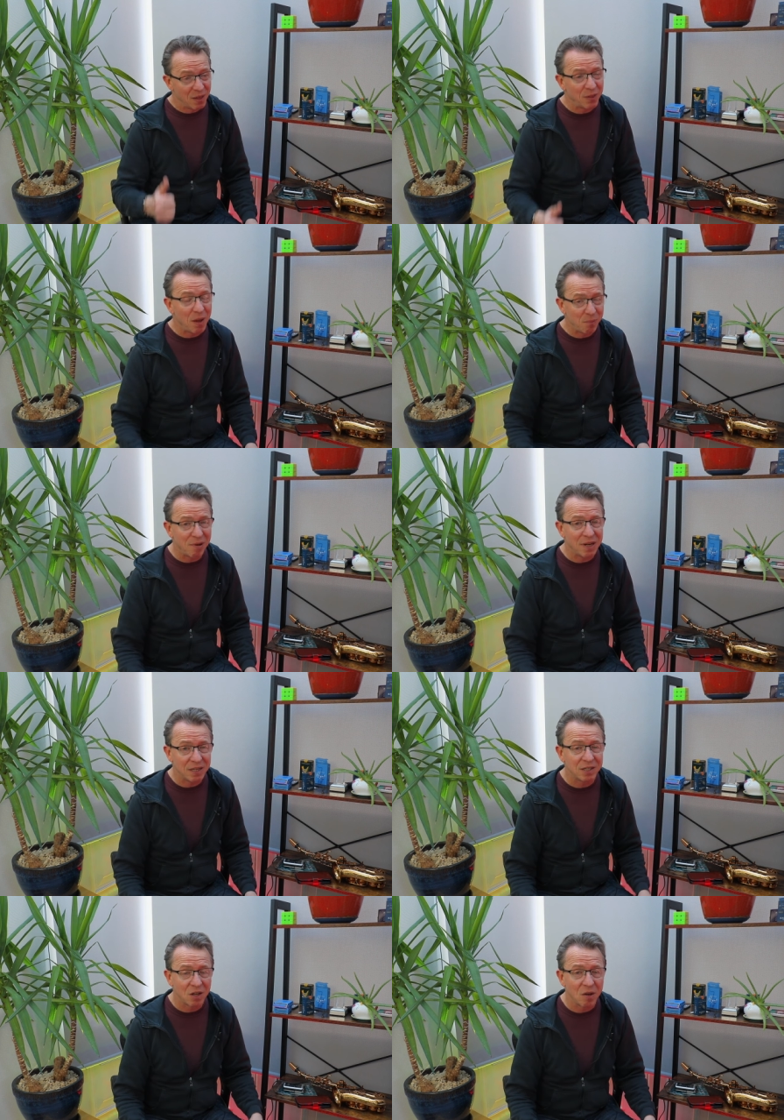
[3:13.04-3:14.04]
they're pretty
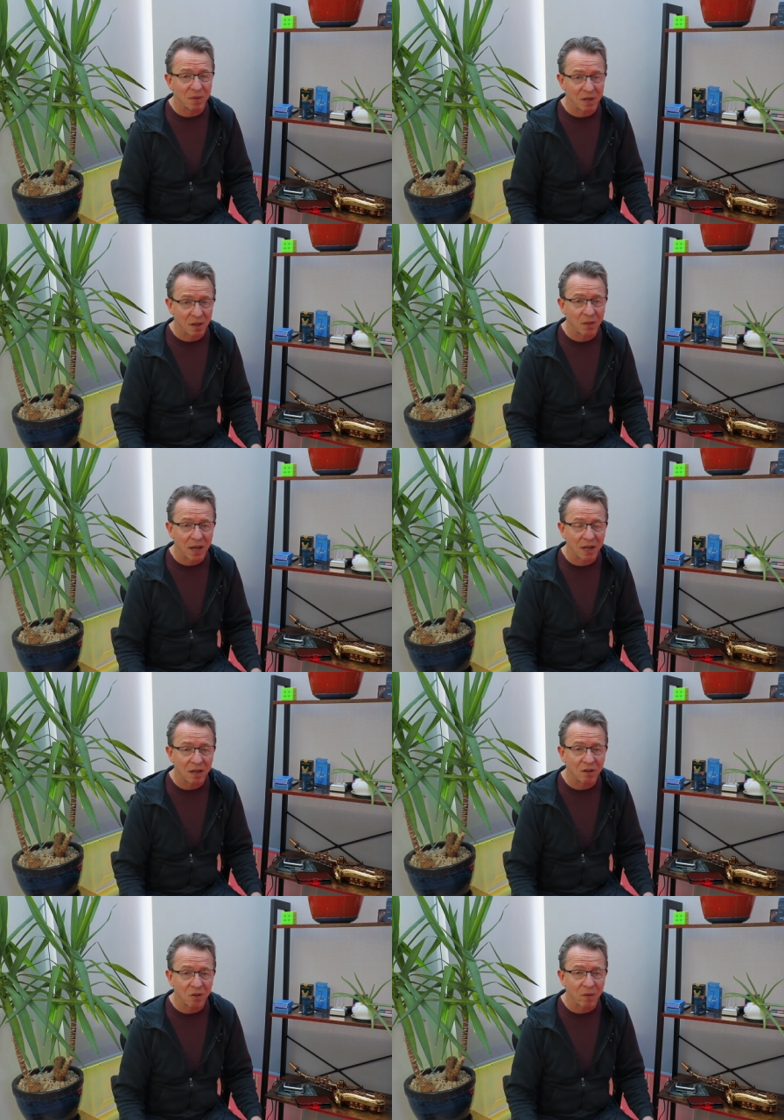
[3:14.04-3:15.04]
determined that they're
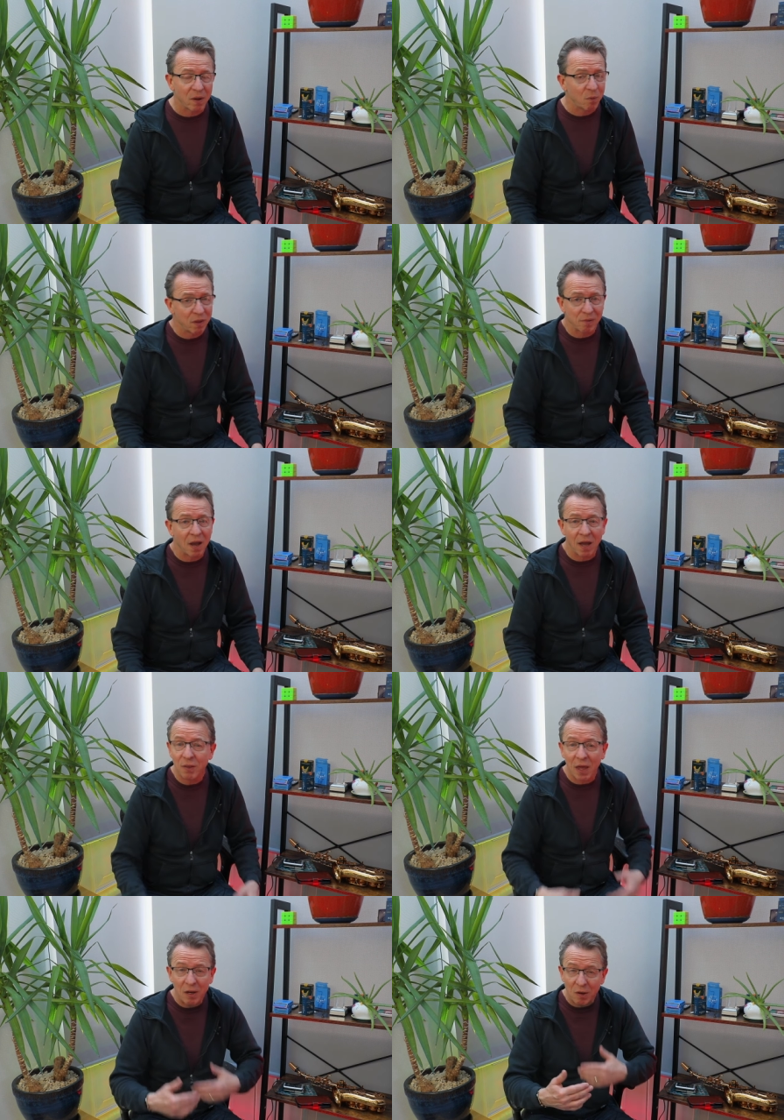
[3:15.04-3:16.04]
going to do it whether it,
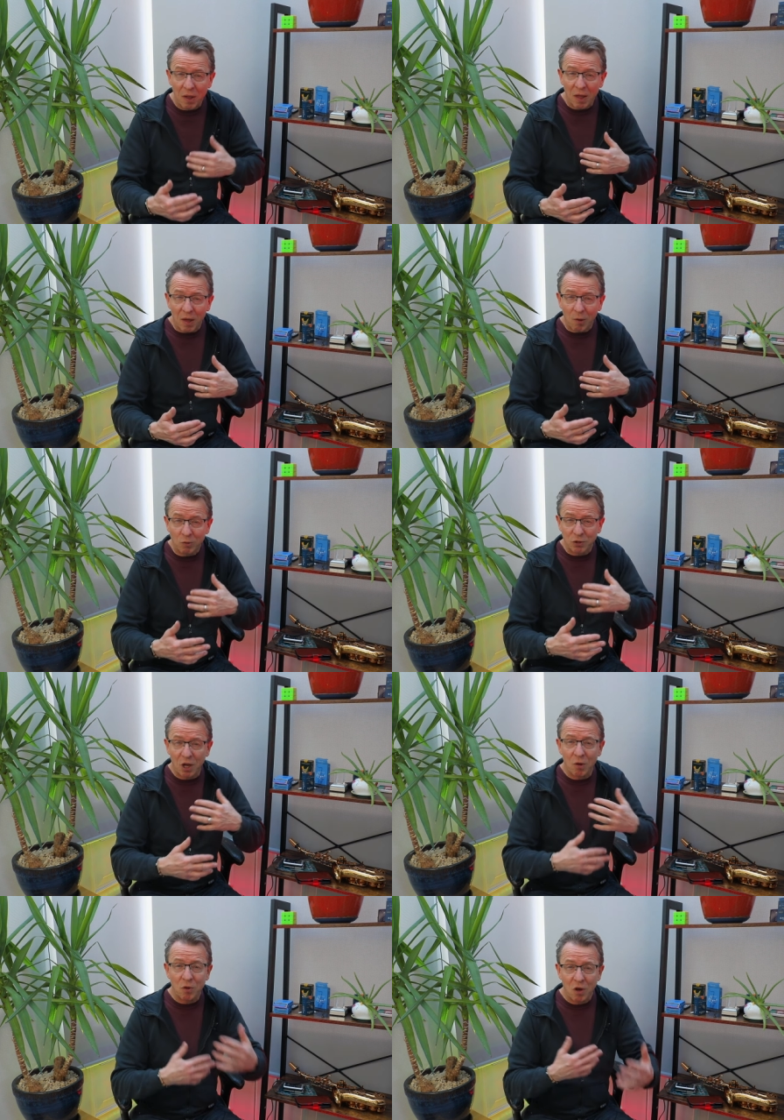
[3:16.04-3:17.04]
and they
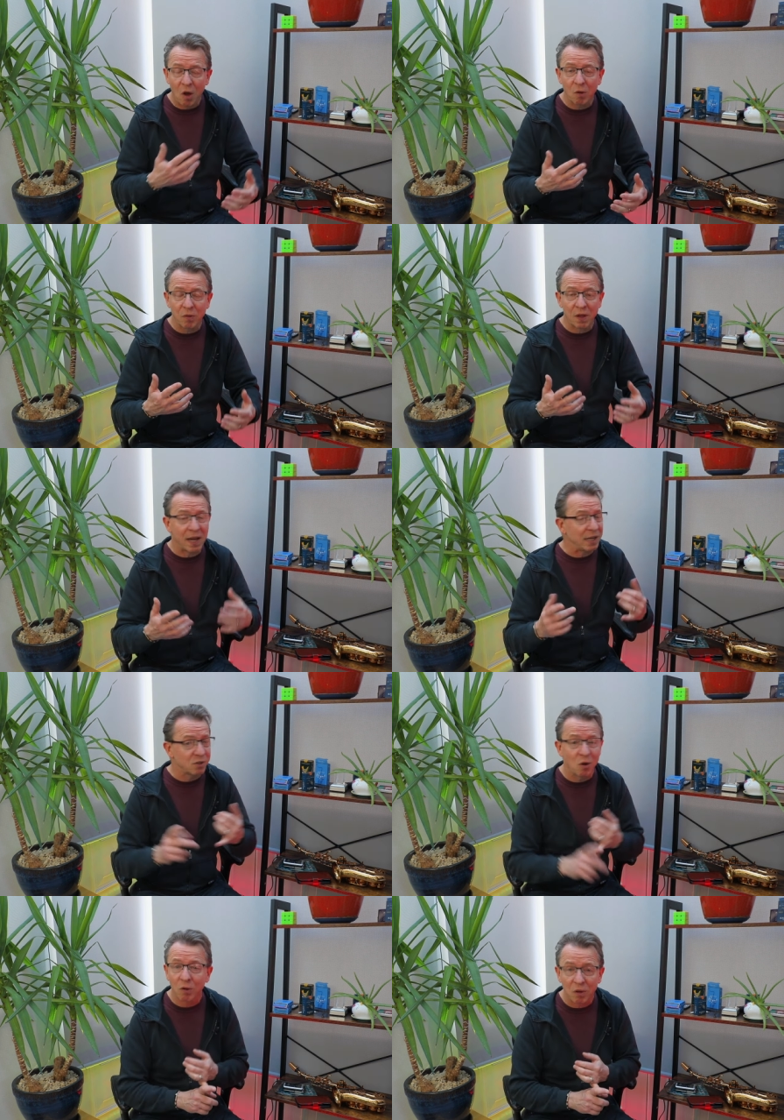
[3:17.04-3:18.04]
also know that
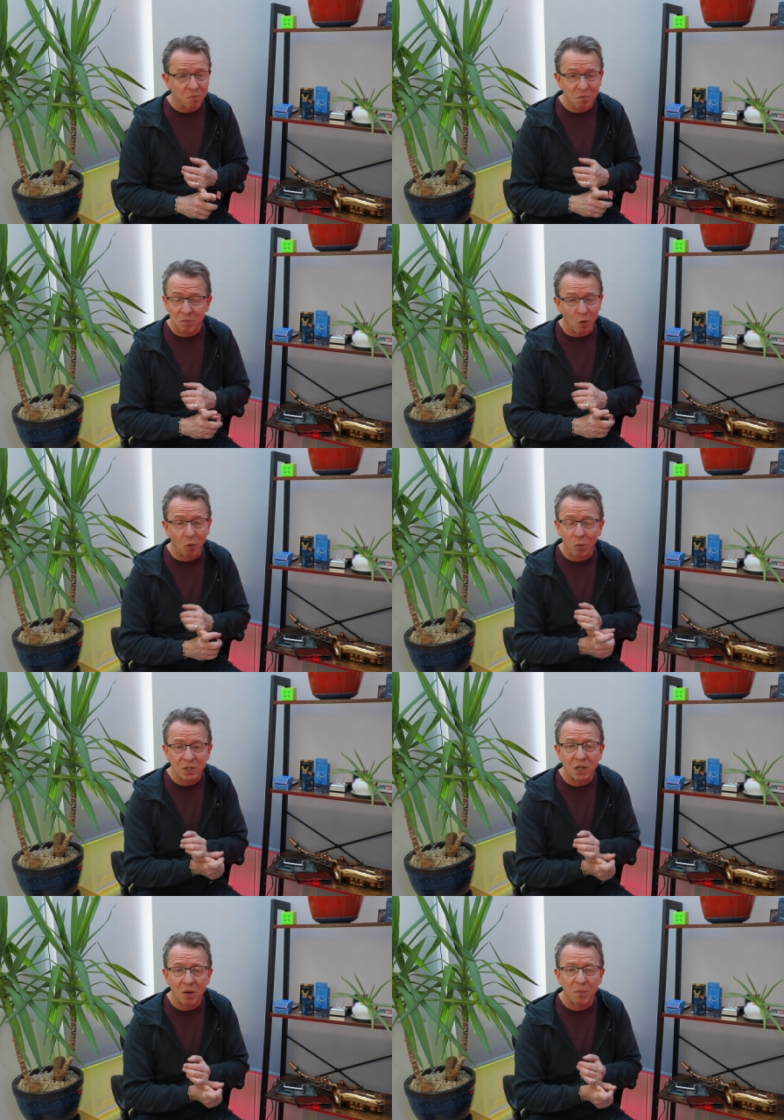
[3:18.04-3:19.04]
it's not going,
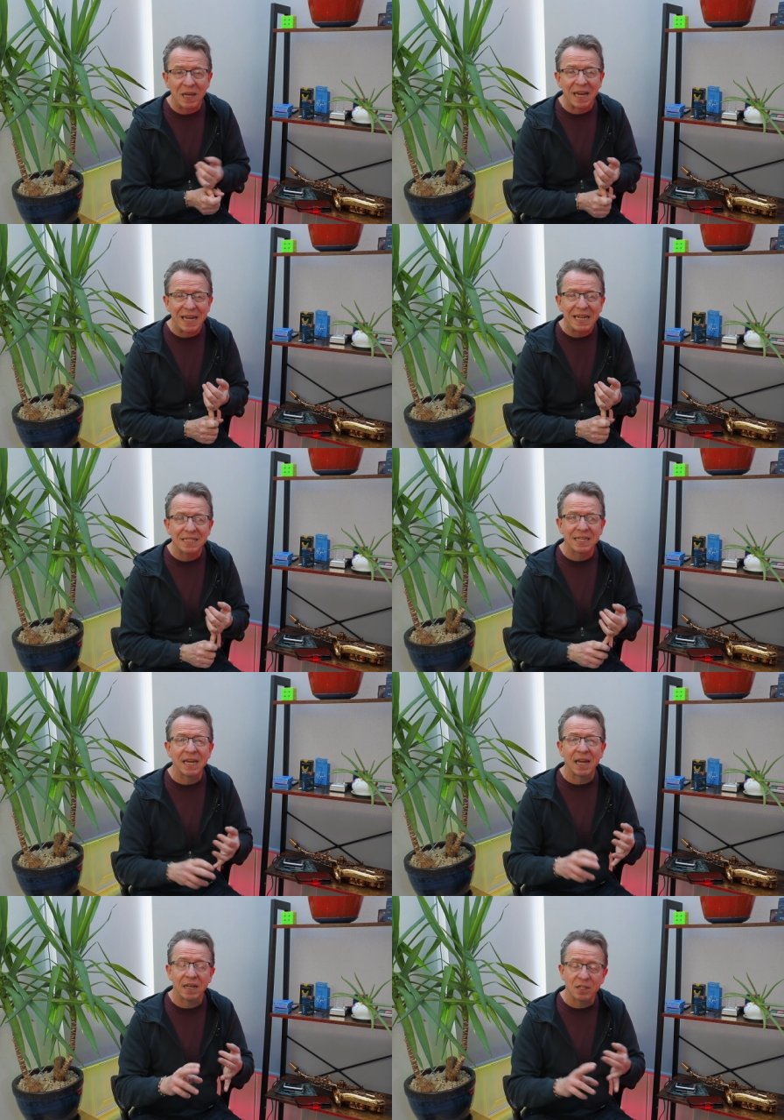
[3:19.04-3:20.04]
always going to be
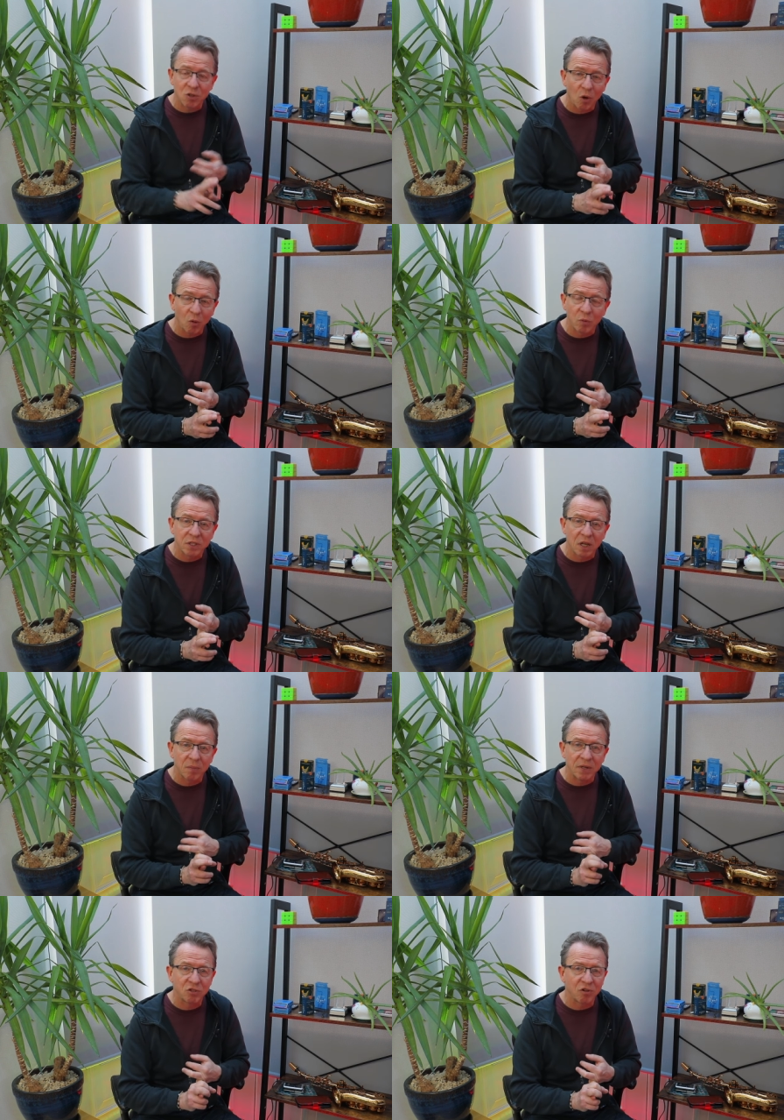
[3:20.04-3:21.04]
easy and it's not always going
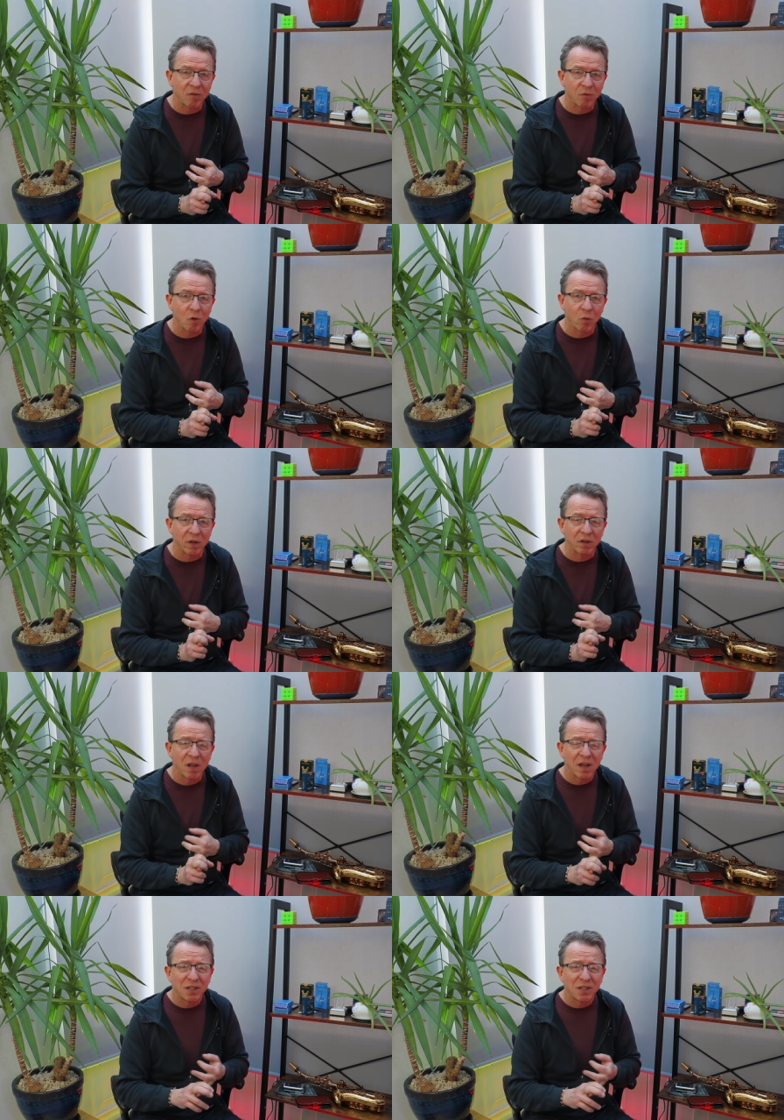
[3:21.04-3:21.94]
to be straightforward